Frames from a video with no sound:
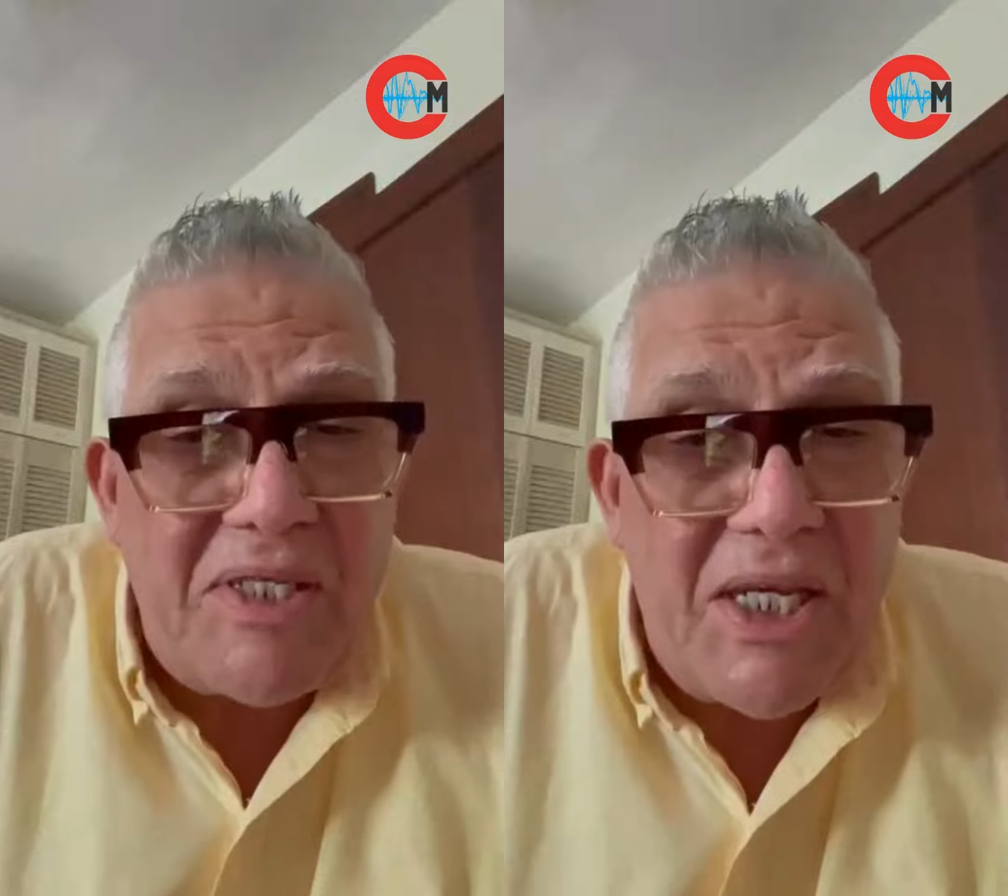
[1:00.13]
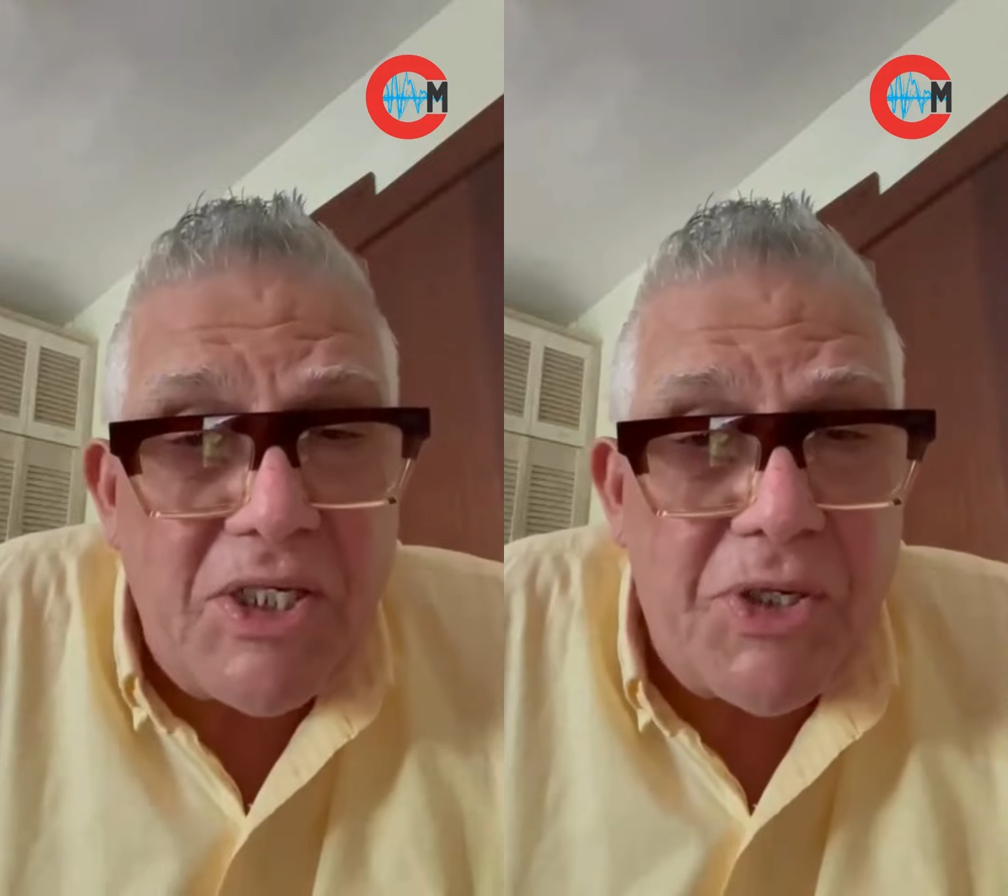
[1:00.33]

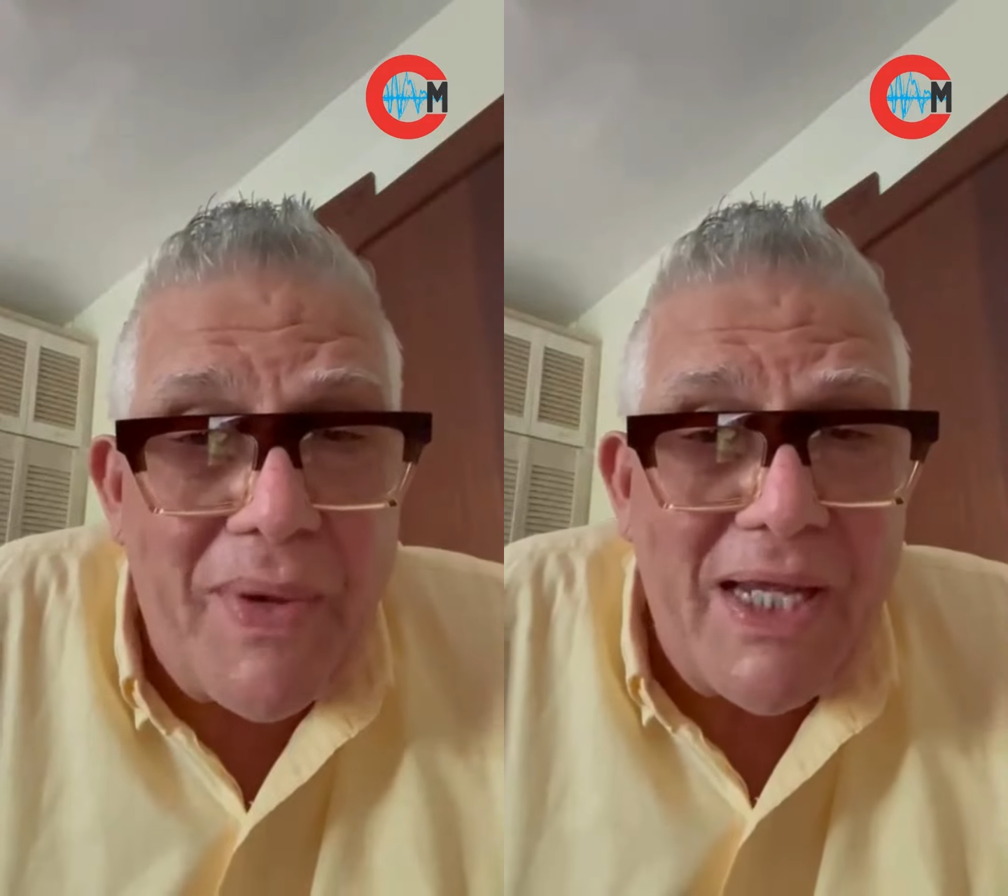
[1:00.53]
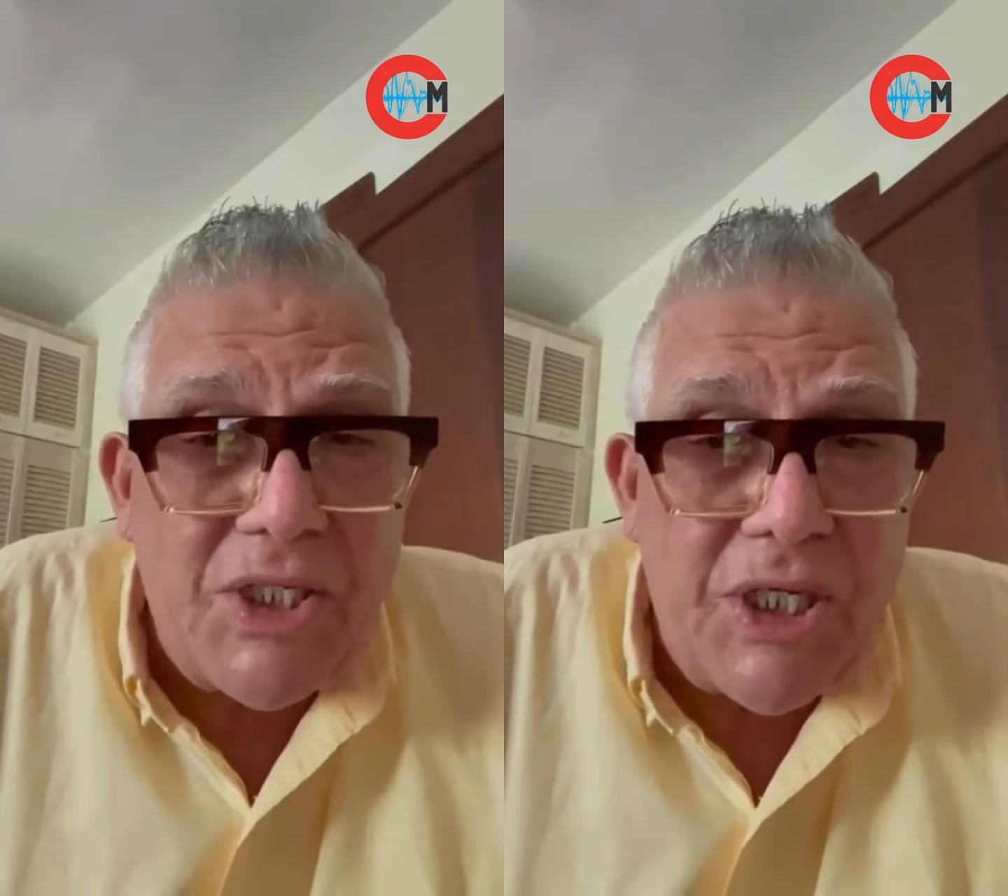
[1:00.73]

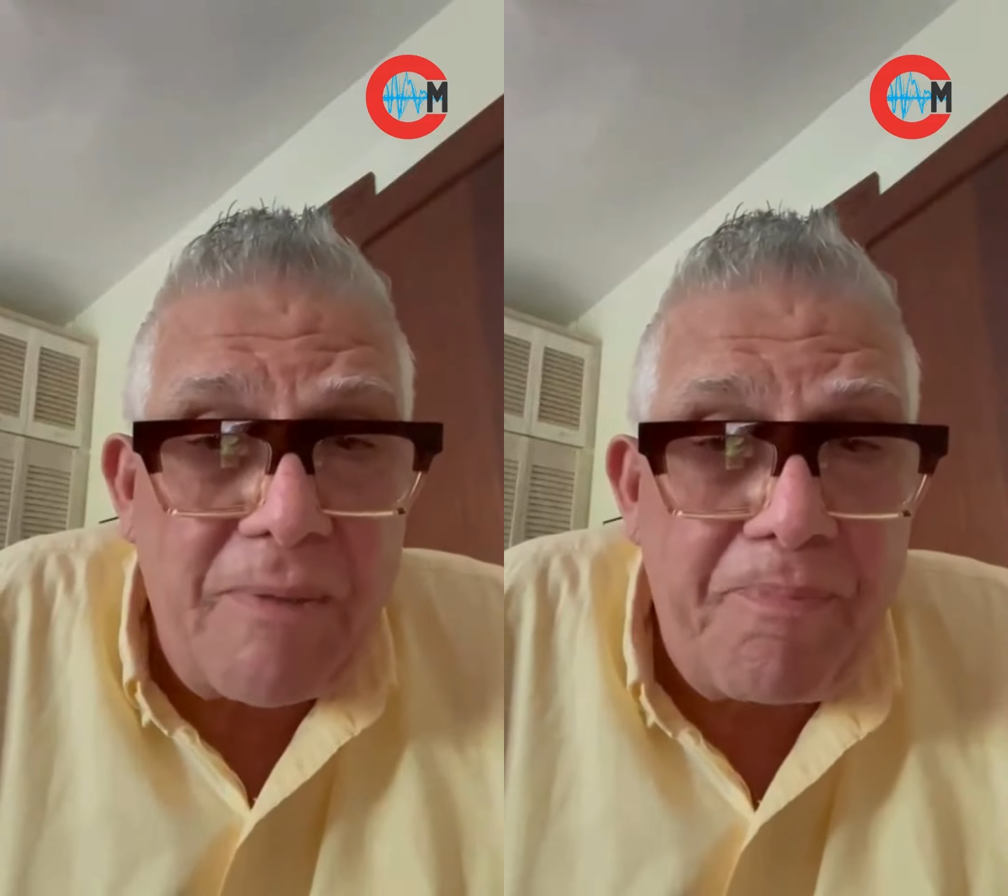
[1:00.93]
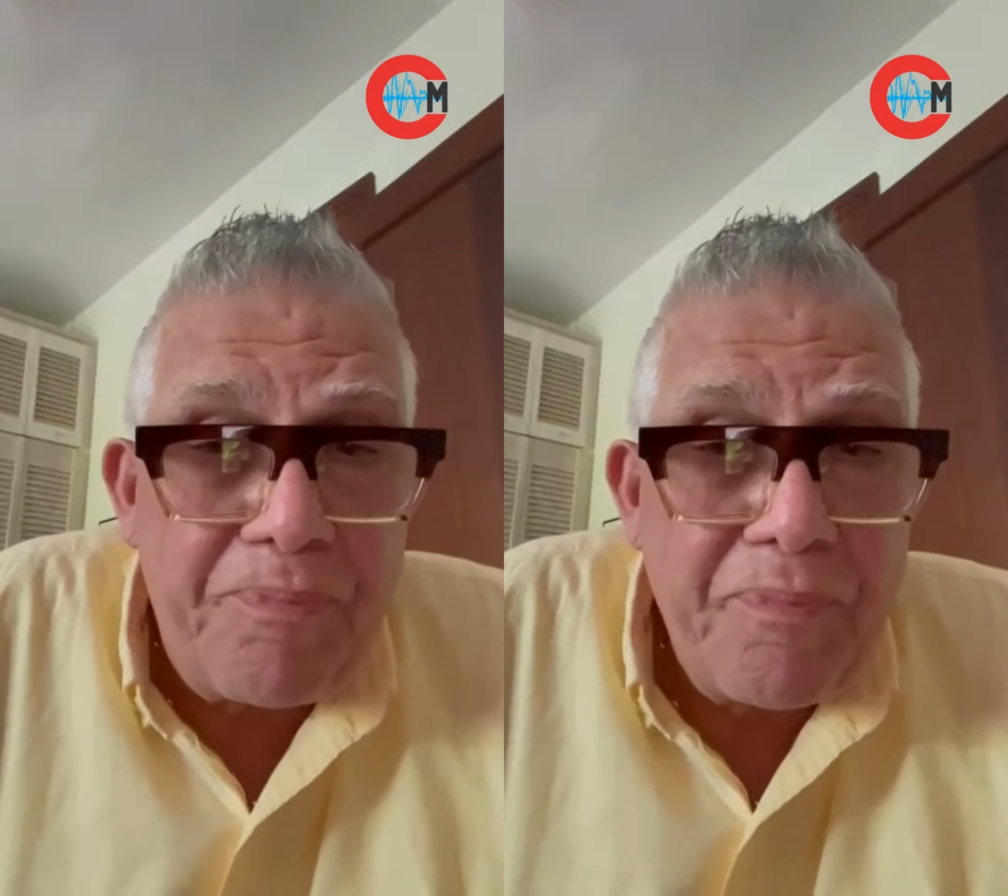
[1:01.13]
situation.